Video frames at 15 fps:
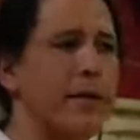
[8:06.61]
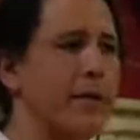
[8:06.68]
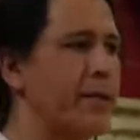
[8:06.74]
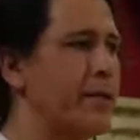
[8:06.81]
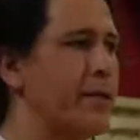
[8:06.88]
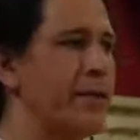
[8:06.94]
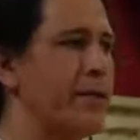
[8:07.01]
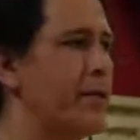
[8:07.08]

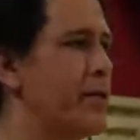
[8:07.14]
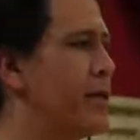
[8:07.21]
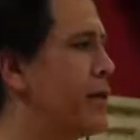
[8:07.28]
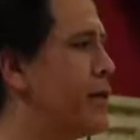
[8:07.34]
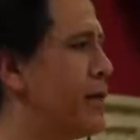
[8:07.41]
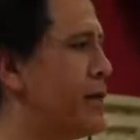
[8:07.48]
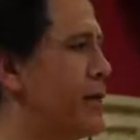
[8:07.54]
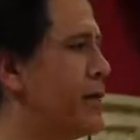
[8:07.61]
This is
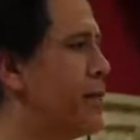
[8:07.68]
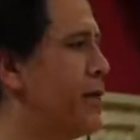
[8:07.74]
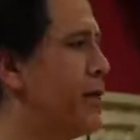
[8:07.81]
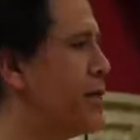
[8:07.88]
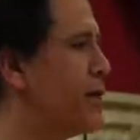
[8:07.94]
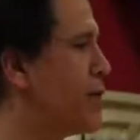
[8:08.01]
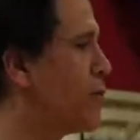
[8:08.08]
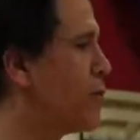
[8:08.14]
an
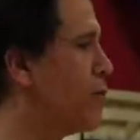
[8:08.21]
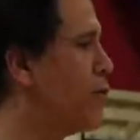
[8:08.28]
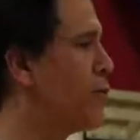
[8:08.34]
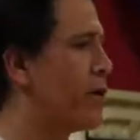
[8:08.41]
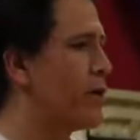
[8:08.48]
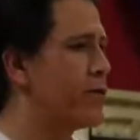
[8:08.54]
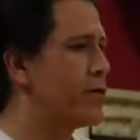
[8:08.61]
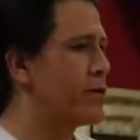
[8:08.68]
amazing group.
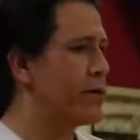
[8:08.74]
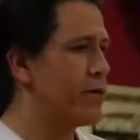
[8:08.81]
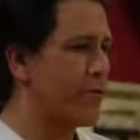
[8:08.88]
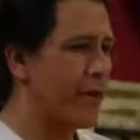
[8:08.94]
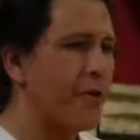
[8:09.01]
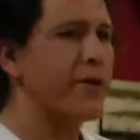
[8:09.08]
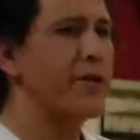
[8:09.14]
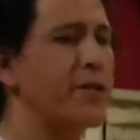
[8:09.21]
I was
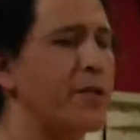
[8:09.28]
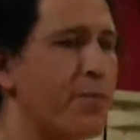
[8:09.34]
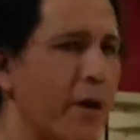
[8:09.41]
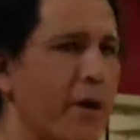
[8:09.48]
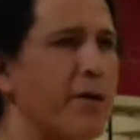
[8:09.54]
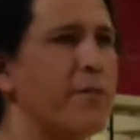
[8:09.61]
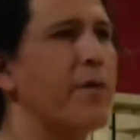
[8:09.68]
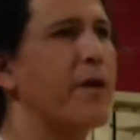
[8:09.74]
very
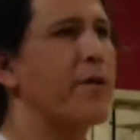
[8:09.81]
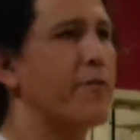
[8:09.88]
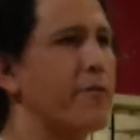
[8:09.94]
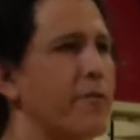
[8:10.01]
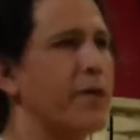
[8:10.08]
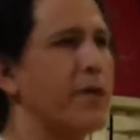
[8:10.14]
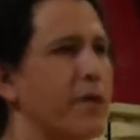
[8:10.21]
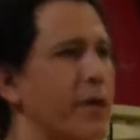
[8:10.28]
inspired by
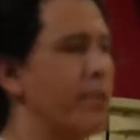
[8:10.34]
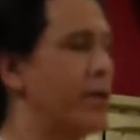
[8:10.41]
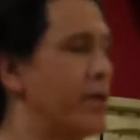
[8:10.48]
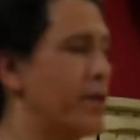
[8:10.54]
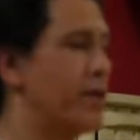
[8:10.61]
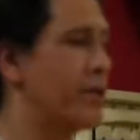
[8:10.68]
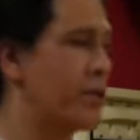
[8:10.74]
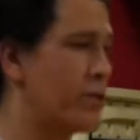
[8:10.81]
everybody. I mean,
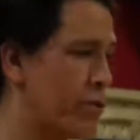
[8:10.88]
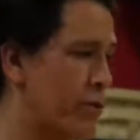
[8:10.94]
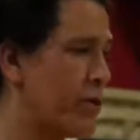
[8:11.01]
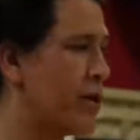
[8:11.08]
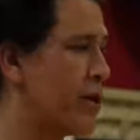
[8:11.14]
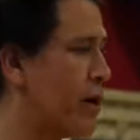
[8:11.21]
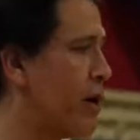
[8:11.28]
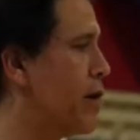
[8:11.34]
it is truly
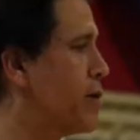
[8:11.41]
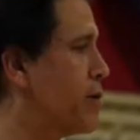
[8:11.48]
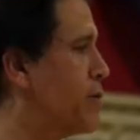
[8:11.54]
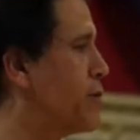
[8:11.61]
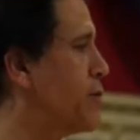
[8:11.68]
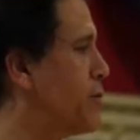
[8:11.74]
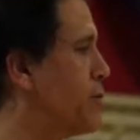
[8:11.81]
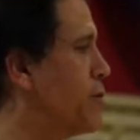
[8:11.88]
an honor
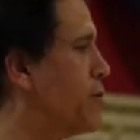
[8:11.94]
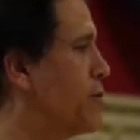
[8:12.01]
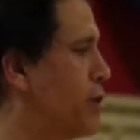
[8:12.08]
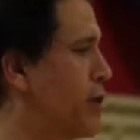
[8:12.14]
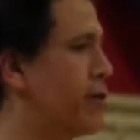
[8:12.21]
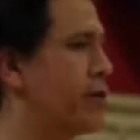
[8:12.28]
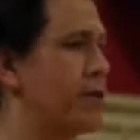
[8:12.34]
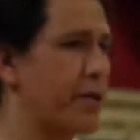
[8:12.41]
to share
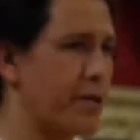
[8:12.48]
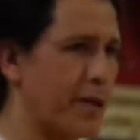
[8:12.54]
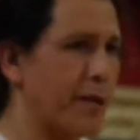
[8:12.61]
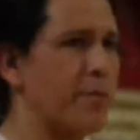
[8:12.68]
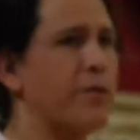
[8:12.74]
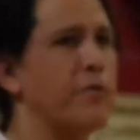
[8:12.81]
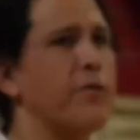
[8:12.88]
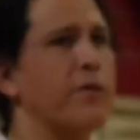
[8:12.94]
the
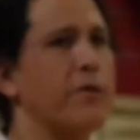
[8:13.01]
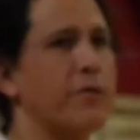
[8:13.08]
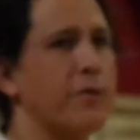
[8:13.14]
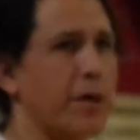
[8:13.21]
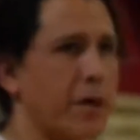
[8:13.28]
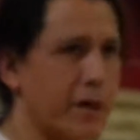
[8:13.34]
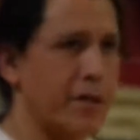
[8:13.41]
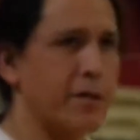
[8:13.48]
tatami with you
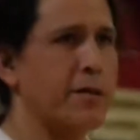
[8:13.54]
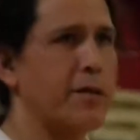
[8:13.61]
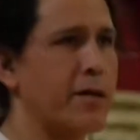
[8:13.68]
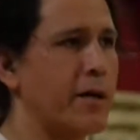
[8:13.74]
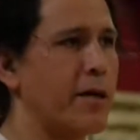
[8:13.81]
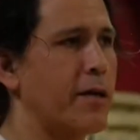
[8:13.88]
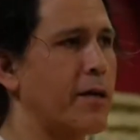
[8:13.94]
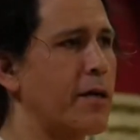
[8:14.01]
guys
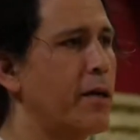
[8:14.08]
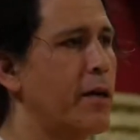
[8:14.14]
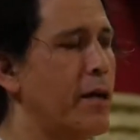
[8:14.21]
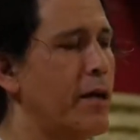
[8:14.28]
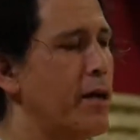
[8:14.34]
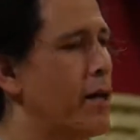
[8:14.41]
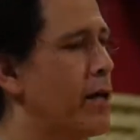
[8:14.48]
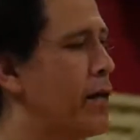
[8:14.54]

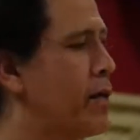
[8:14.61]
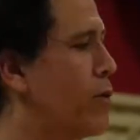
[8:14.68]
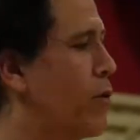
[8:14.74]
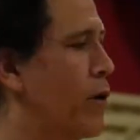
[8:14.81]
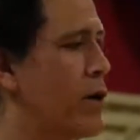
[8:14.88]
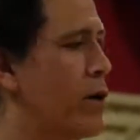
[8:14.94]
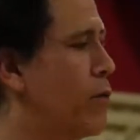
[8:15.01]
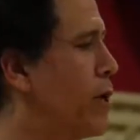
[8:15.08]
and
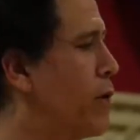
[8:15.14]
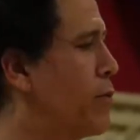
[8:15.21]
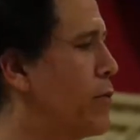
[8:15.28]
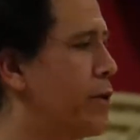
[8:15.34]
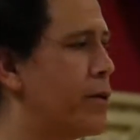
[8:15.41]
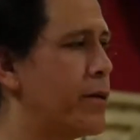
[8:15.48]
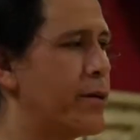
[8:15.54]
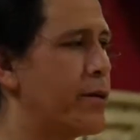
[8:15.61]
walk away
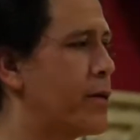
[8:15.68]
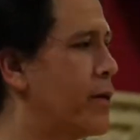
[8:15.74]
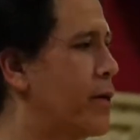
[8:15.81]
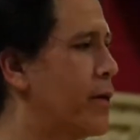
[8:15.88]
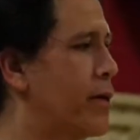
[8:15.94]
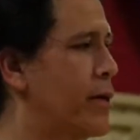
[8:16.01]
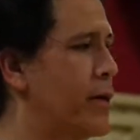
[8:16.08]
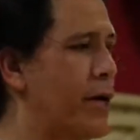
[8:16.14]
with.
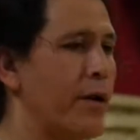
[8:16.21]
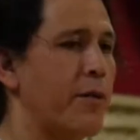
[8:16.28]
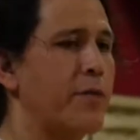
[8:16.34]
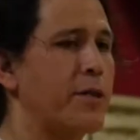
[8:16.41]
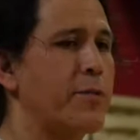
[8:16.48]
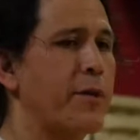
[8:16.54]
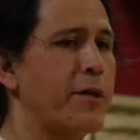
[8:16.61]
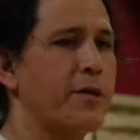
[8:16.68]
I
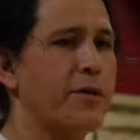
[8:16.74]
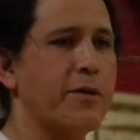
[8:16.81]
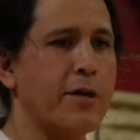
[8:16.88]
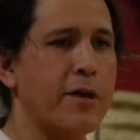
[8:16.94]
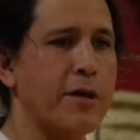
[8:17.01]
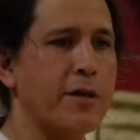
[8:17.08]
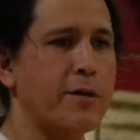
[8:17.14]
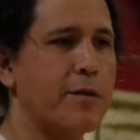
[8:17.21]
respected you
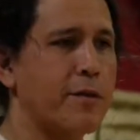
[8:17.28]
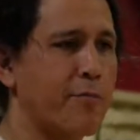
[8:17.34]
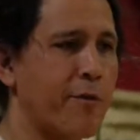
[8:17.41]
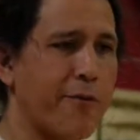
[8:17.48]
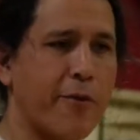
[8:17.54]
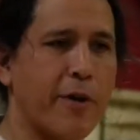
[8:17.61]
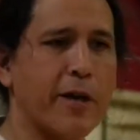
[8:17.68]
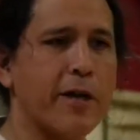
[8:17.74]
guys
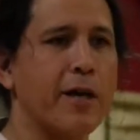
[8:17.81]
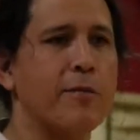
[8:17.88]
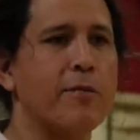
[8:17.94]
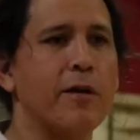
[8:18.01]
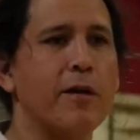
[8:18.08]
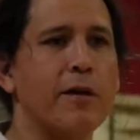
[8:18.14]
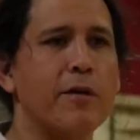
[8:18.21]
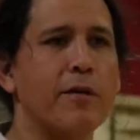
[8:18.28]
before I came
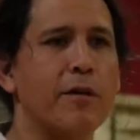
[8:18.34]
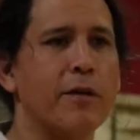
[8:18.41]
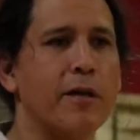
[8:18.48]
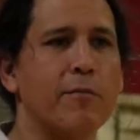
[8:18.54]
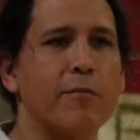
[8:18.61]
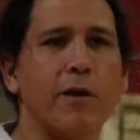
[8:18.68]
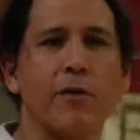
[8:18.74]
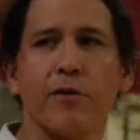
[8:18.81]
here, and now
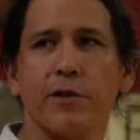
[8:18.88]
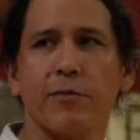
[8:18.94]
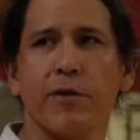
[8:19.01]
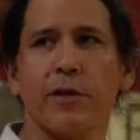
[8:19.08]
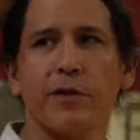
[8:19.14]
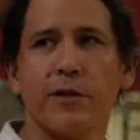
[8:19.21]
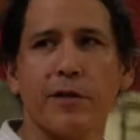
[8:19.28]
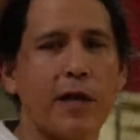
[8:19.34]
my
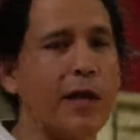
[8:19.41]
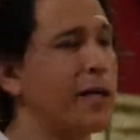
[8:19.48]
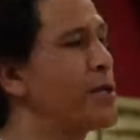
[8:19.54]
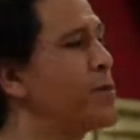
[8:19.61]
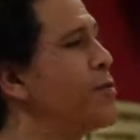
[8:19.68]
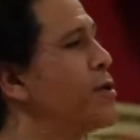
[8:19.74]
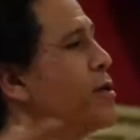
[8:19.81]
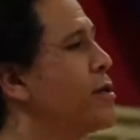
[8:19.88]
respect is
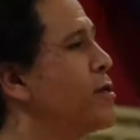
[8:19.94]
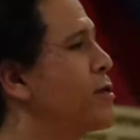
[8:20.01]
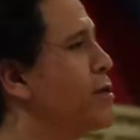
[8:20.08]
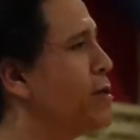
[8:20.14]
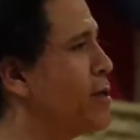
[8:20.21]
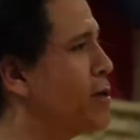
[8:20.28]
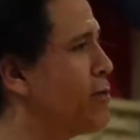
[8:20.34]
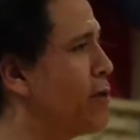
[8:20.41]

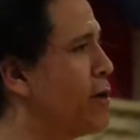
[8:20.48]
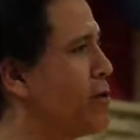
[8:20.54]
exponentially grown.